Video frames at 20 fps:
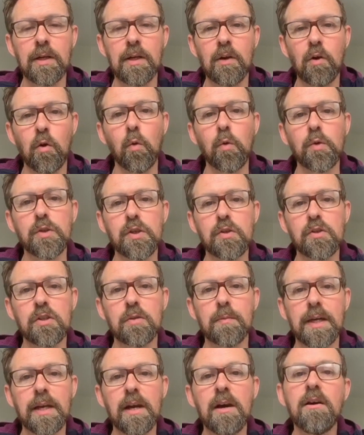always used to
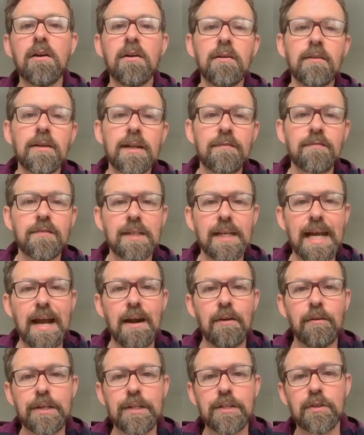be, I'd have to
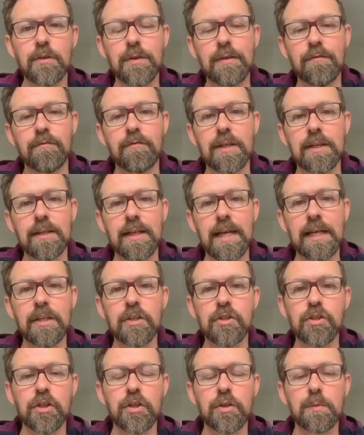carry 2 different inner
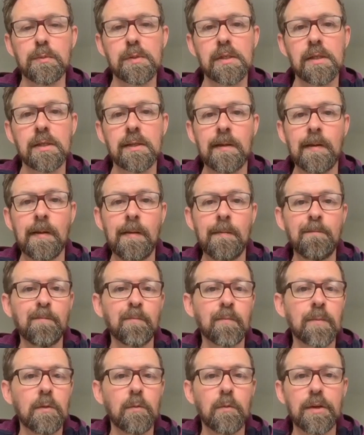tubes.
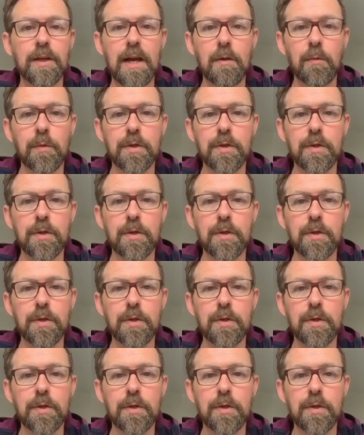Well, now we're